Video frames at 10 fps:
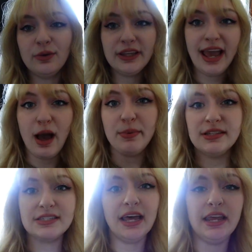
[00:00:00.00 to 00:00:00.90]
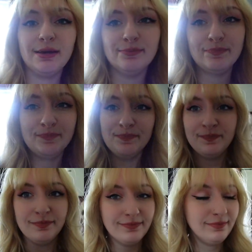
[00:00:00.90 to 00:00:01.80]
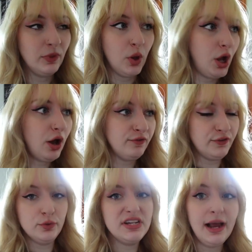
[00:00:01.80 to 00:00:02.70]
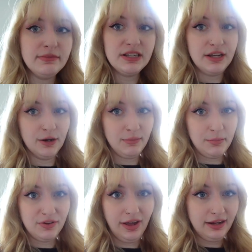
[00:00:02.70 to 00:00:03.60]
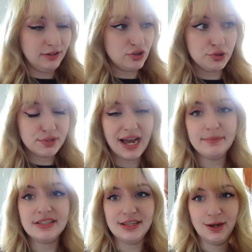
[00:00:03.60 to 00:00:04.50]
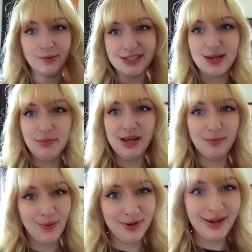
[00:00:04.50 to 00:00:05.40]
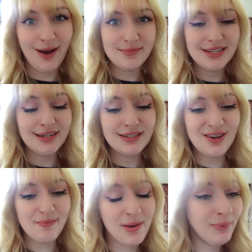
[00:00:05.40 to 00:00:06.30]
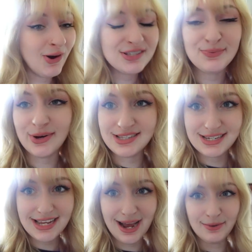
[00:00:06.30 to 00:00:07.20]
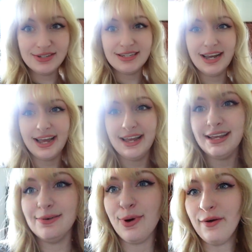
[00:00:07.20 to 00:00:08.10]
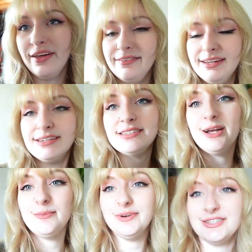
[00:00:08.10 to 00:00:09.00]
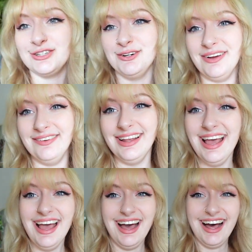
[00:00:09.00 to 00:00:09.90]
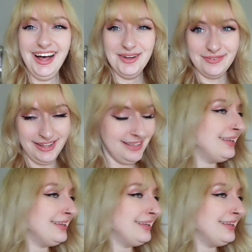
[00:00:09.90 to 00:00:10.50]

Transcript: only happens like a few times a year, maybe like two times a year when somebody important comes in. So my boss was in town today. Wow, that lighting's terrible. Let's turn around. Um,